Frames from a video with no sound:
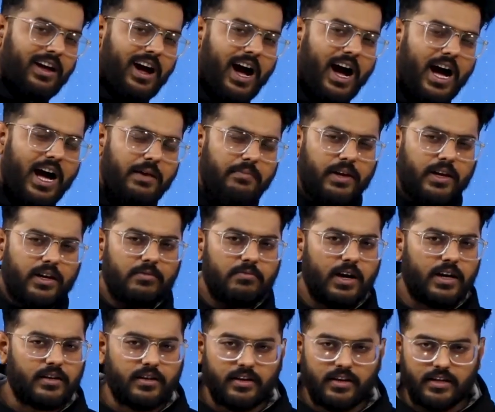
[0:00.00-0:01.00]
I become
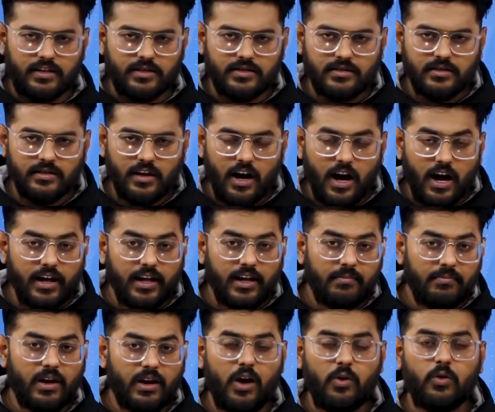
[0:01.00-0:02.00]
at rest. I
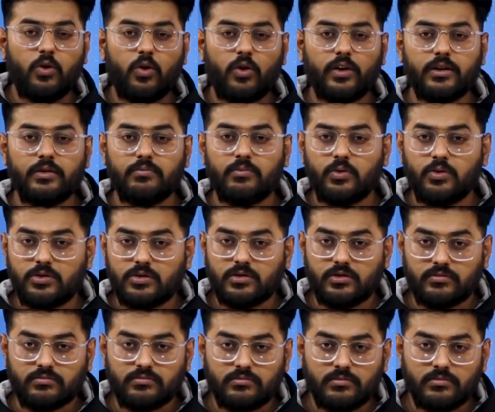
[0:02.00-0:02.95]
am now not in motion.